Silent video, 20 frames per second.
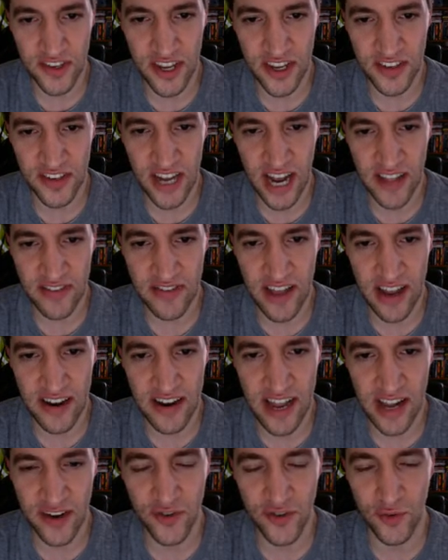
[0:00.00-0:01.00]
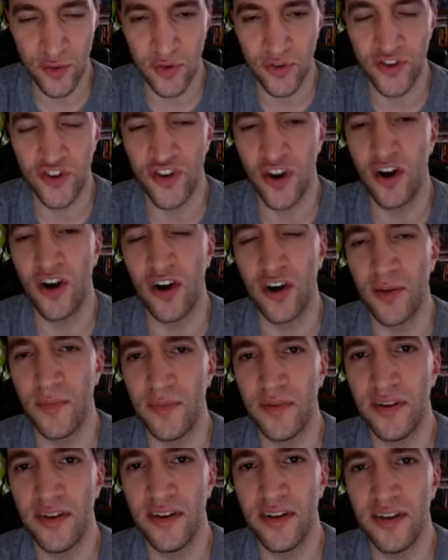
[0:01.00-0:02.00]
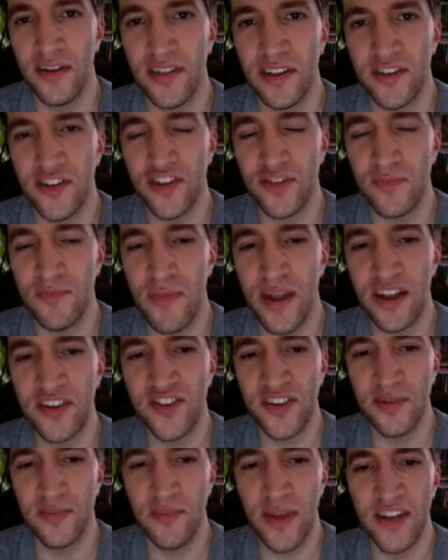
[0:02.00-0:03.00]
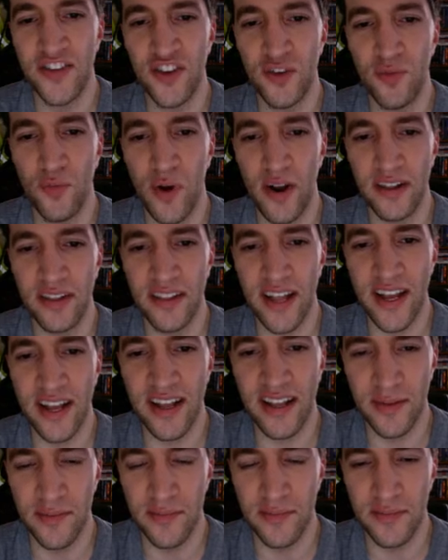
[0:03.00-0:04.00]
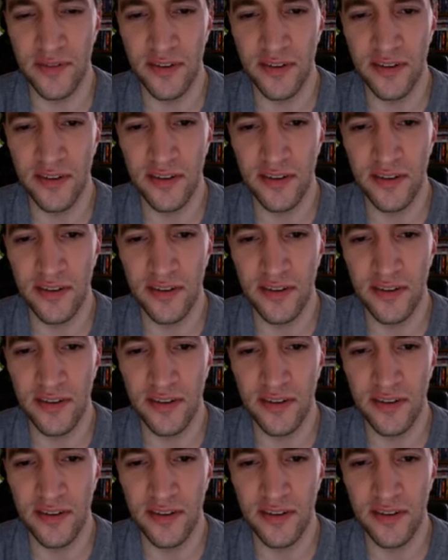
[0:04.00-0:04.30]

he's got that natural charm that just makes you want to like him.